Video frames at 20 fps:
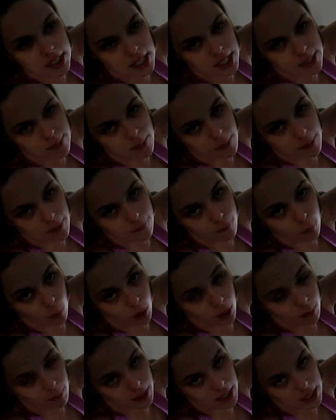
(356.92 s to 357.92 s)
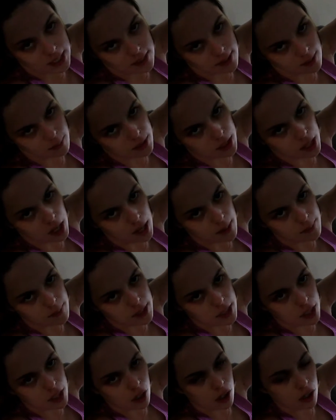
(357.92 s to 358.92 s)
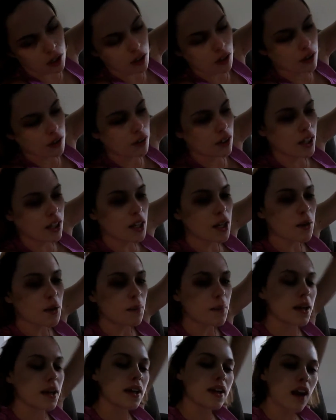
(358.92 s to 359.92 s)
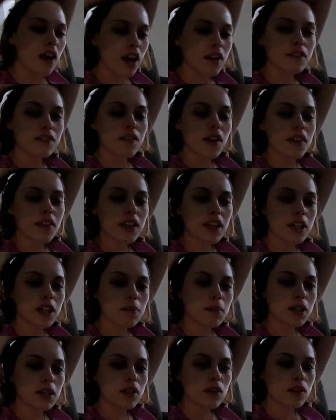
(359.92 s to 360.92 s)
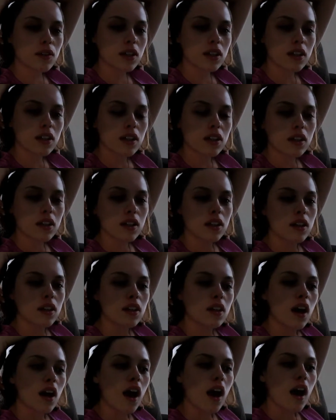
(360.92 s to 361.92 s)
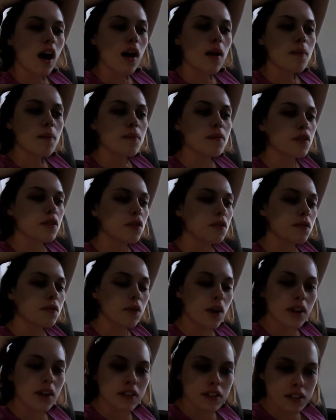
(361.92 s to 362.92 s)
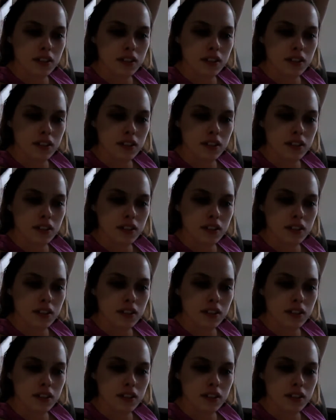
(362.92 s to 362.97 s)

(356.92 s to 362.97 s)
takes me about 40 minutes sometimes. So it'll be kind of, I think it'd be good, sort of fun